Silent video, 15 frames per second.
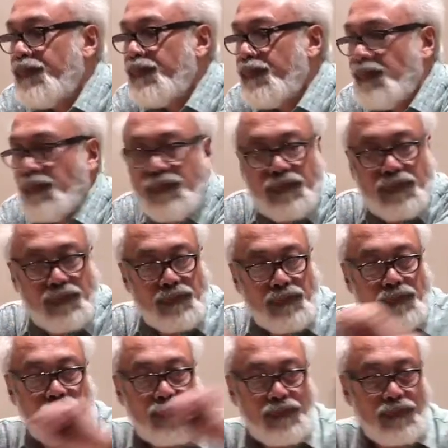because so
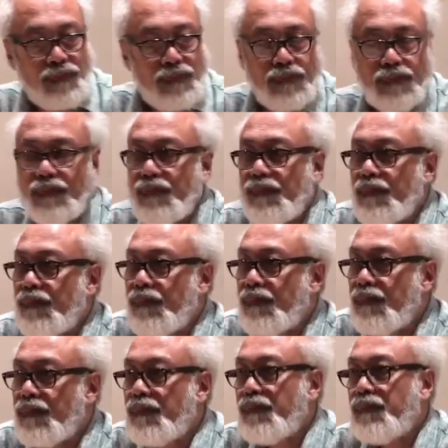much of
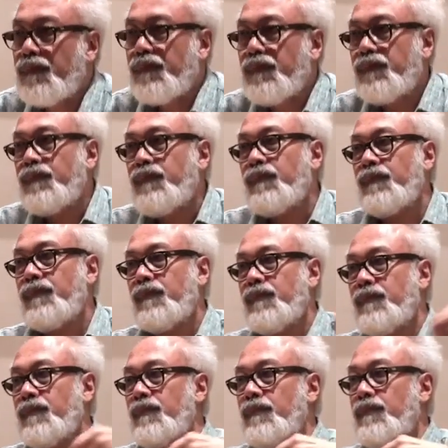the modes in
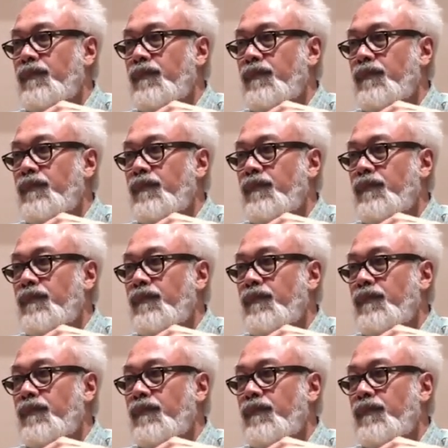which